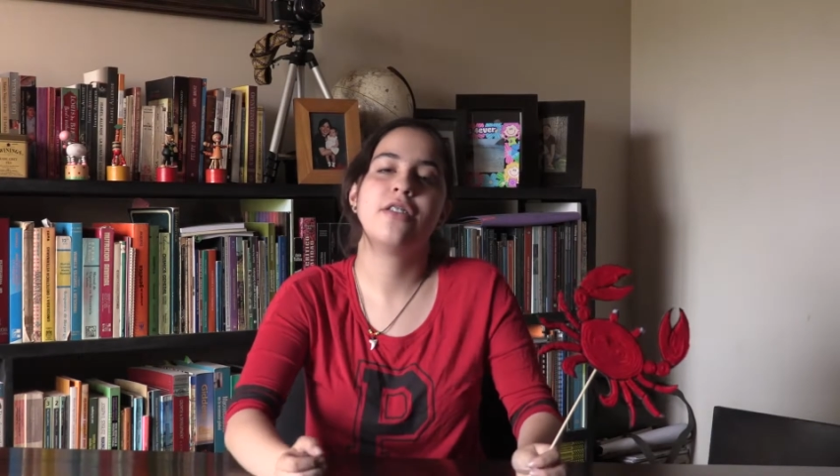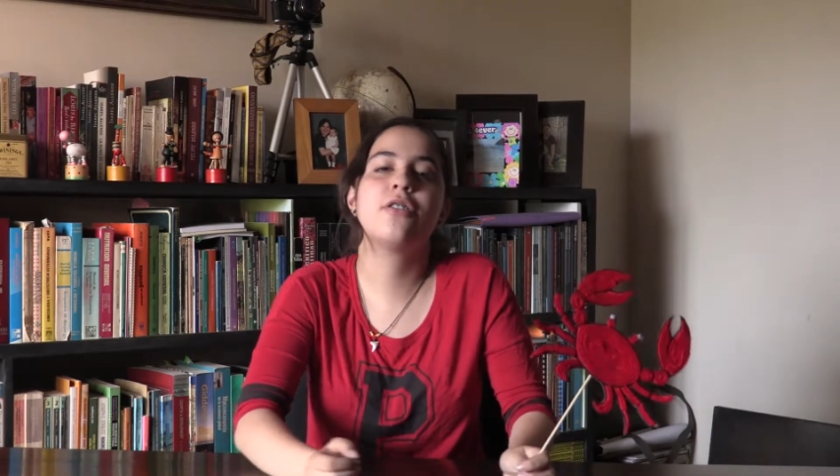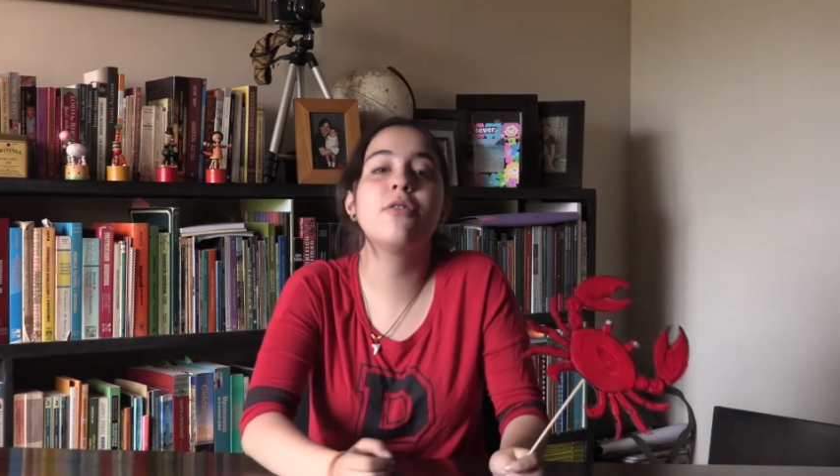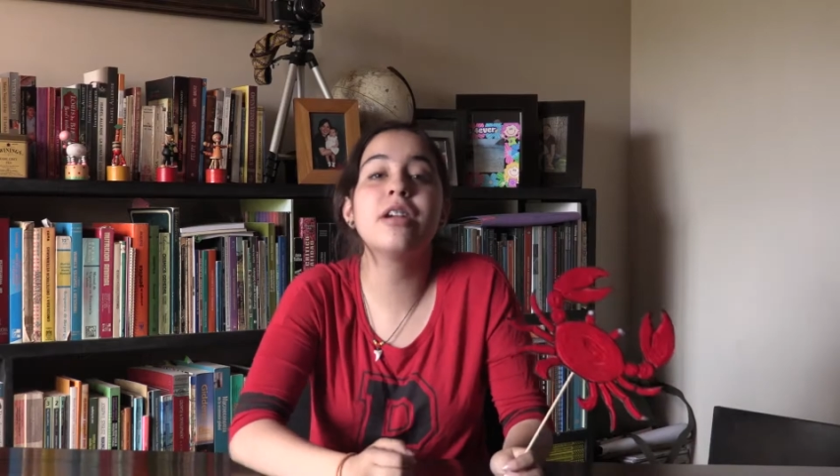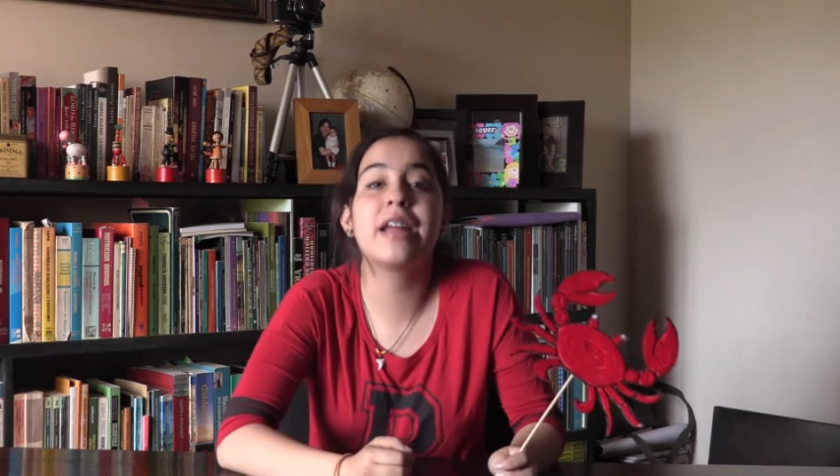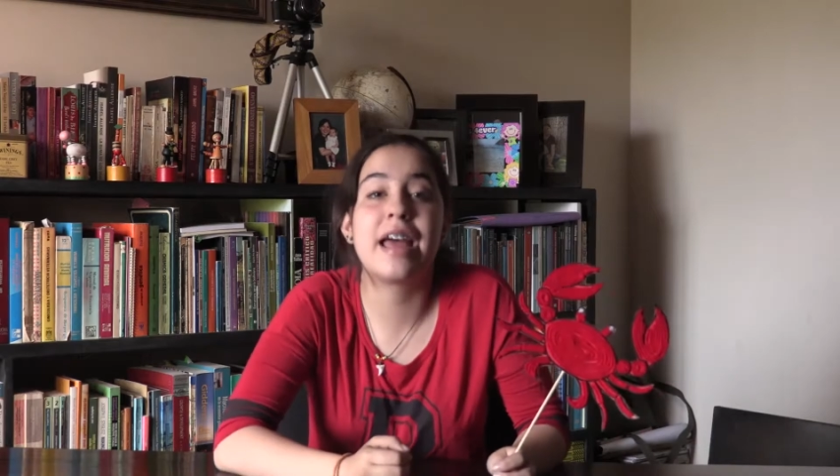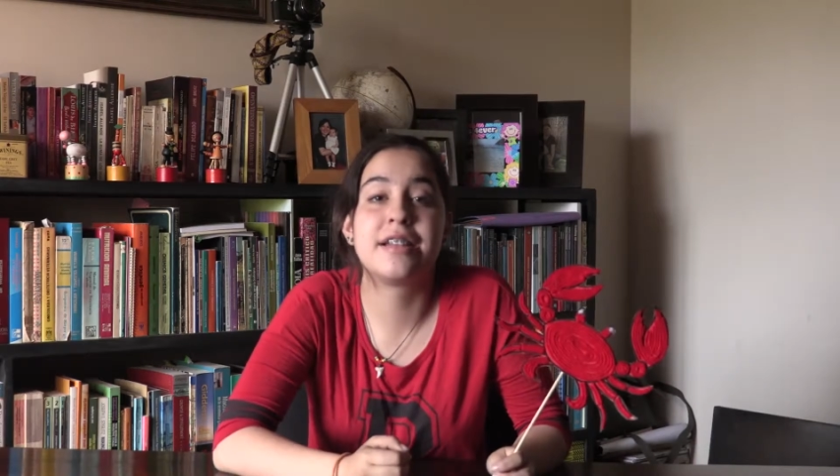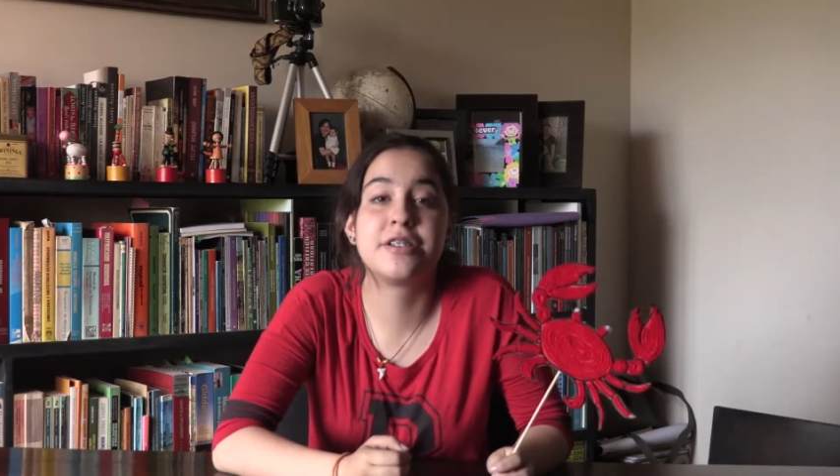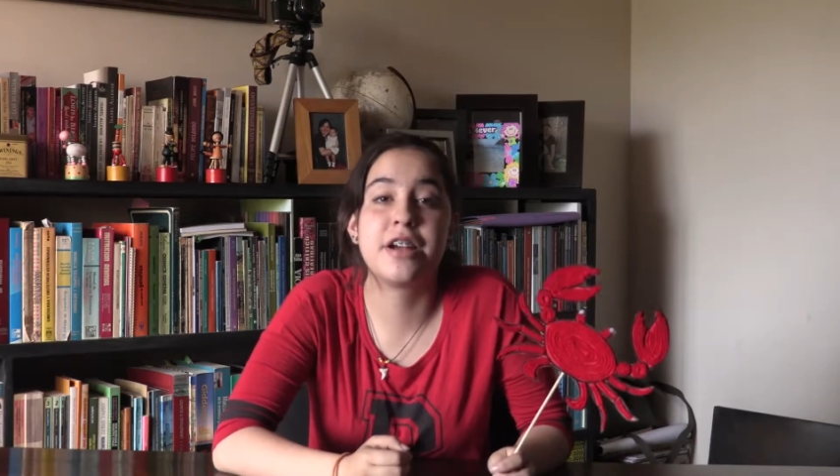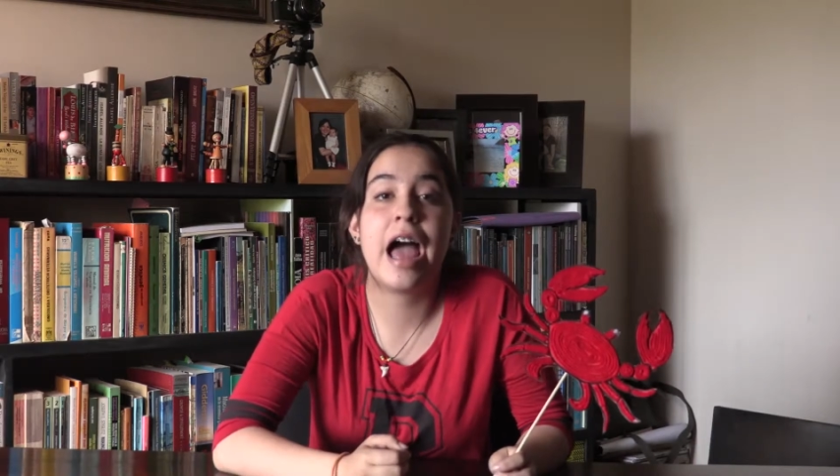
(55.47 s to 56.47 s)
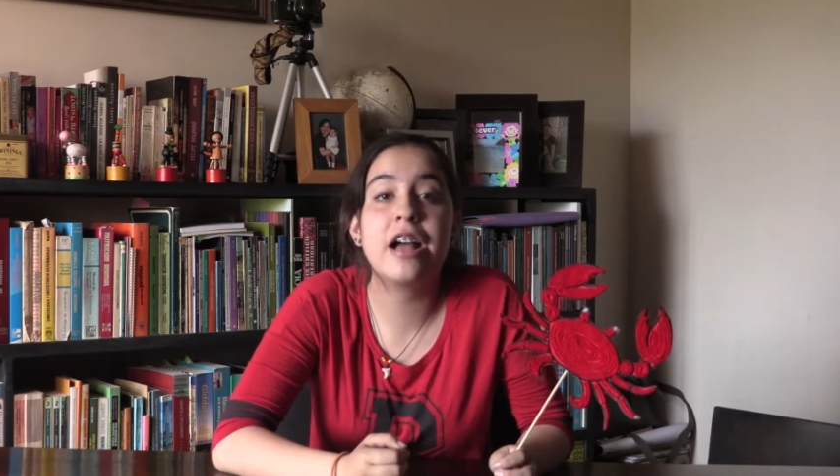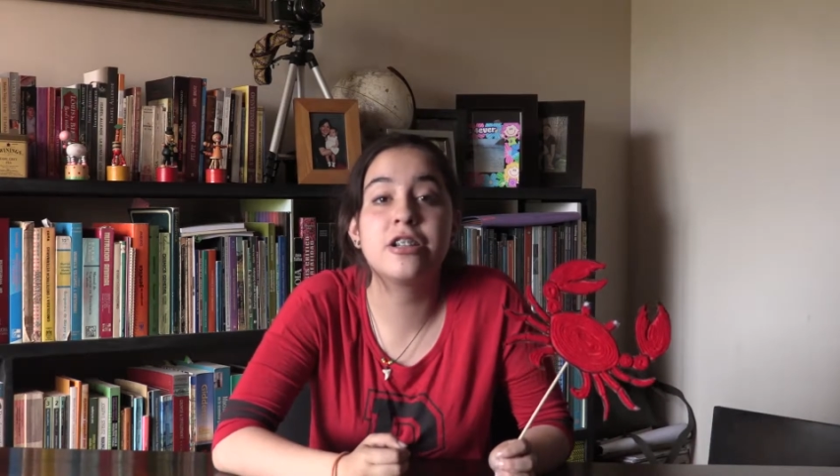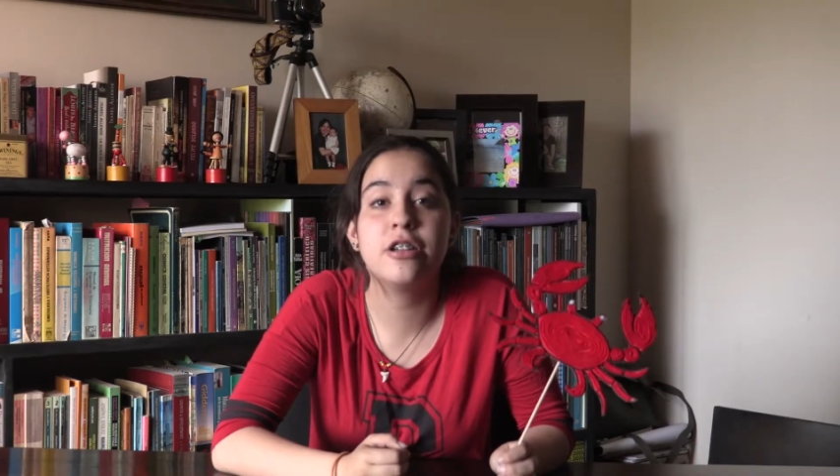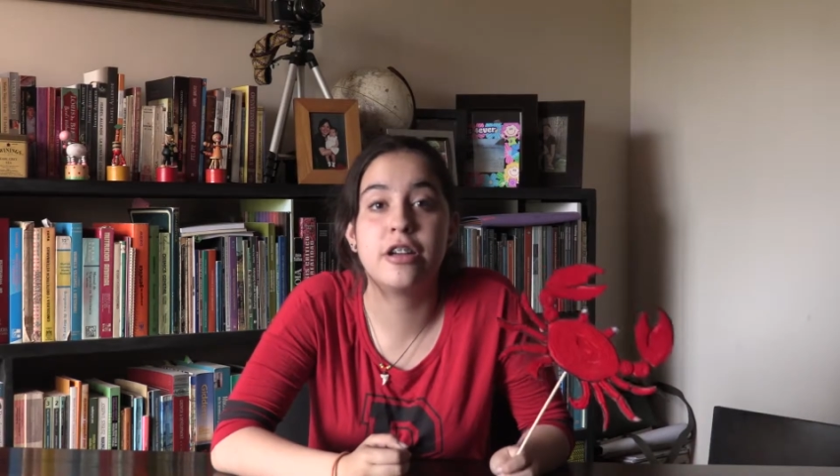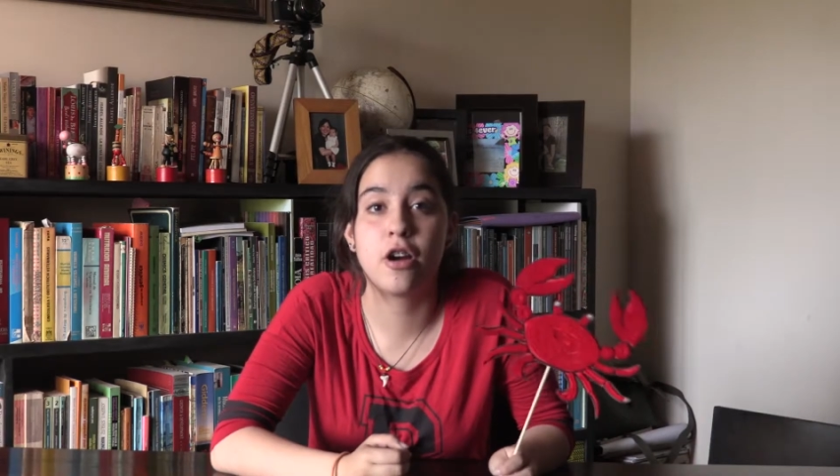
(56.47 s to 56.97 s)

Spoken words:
The word cancer actually